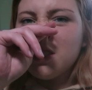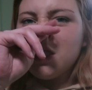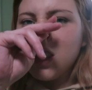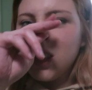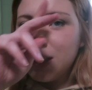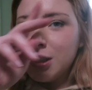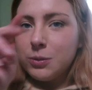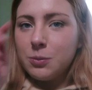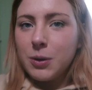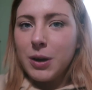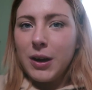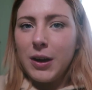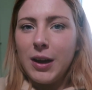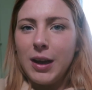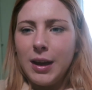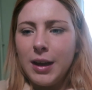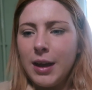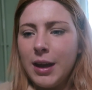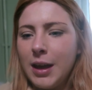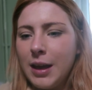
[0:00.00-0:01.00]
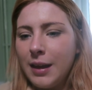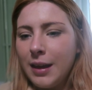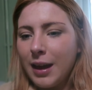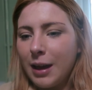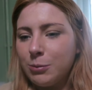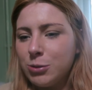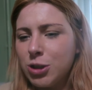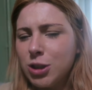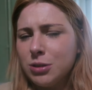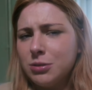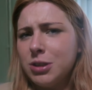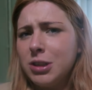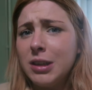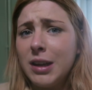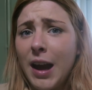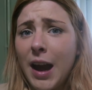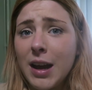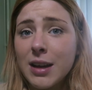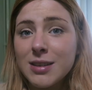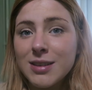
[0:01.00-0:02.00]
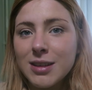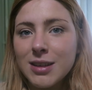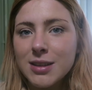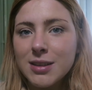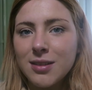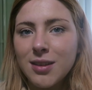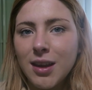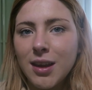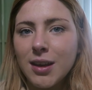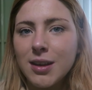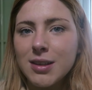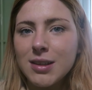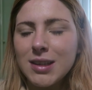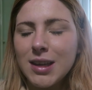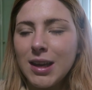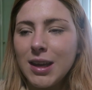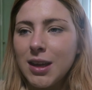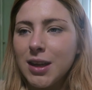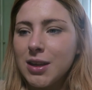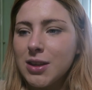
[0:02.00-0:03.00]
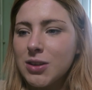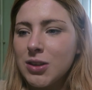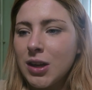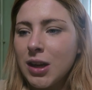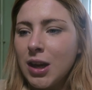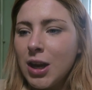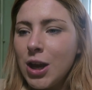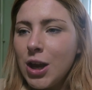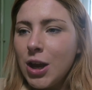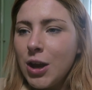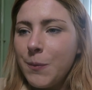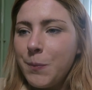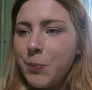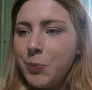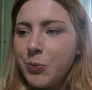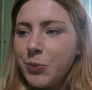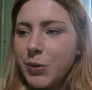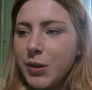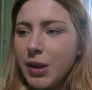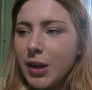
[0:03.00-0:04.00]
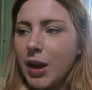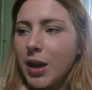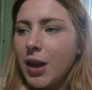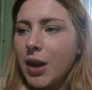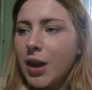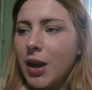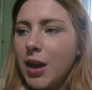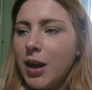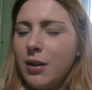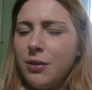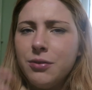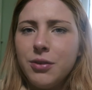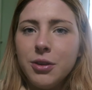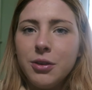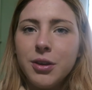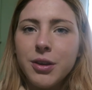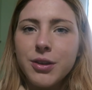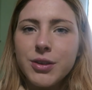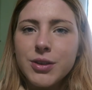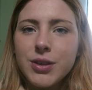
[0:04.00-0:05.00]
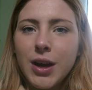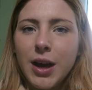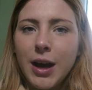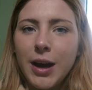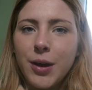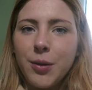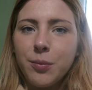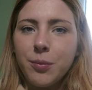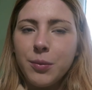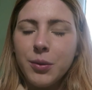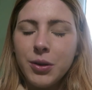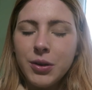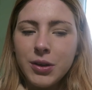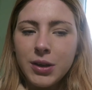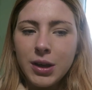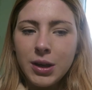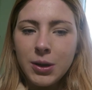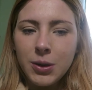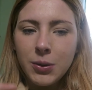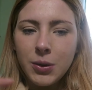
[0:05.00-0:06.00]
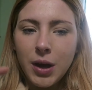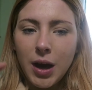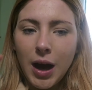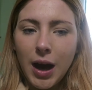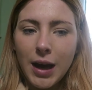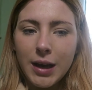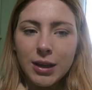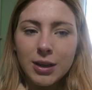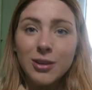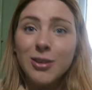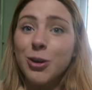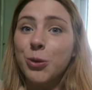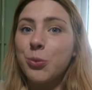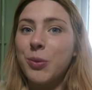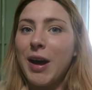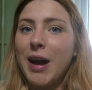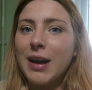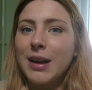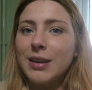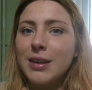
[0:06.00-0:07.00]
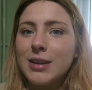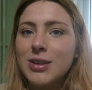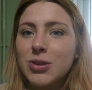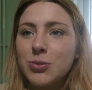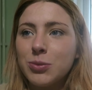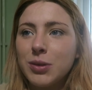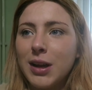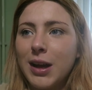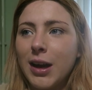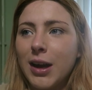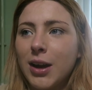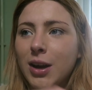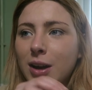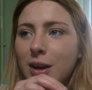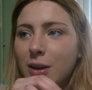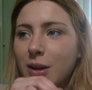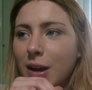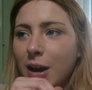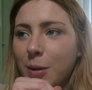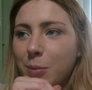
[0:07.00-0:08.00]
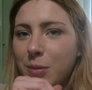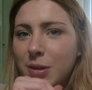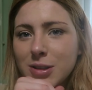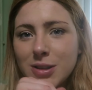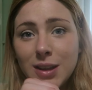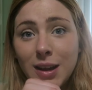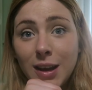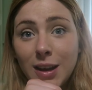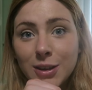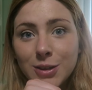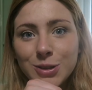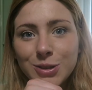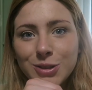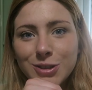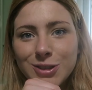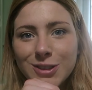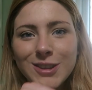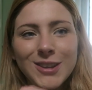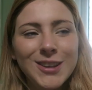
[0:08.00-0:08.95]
the reason why I'm showing you guys these things is in a few years time I can look back at this and be like I miss that house